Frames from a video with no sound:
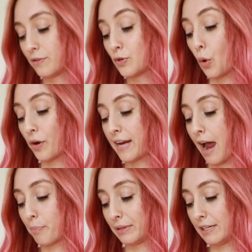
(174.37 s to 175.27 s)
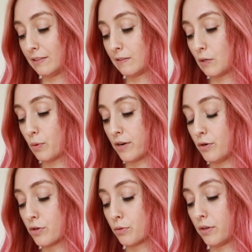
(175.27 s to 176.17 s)
Door gap leads to
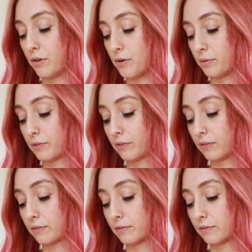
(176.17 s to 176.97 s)
unusual use.